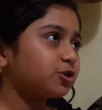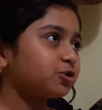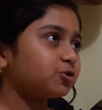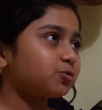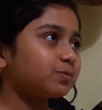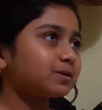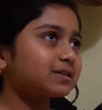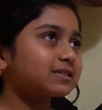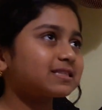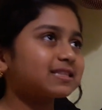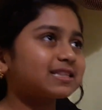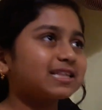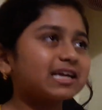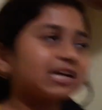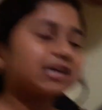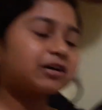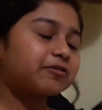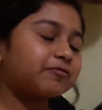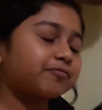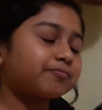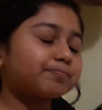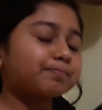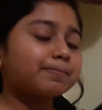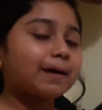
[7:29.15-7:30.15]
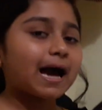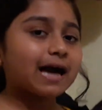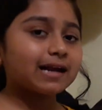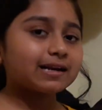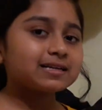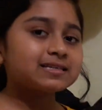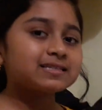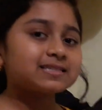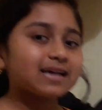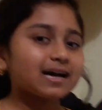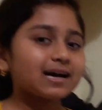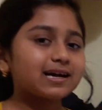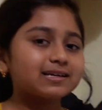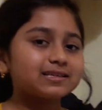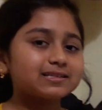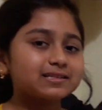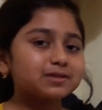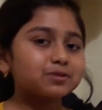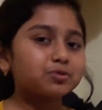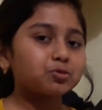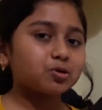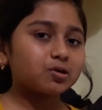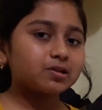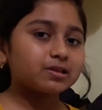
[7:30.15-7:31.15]
you may think of parasites
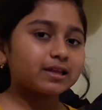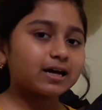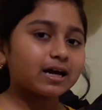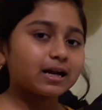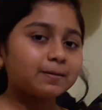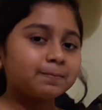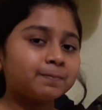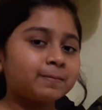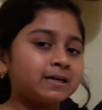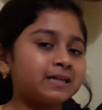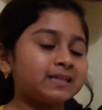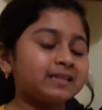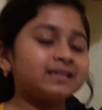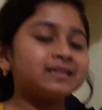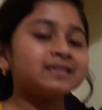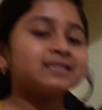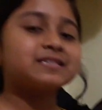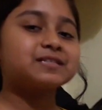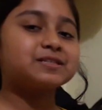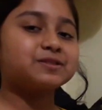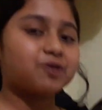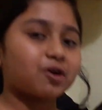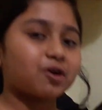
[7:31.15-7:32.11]
and all that, but it's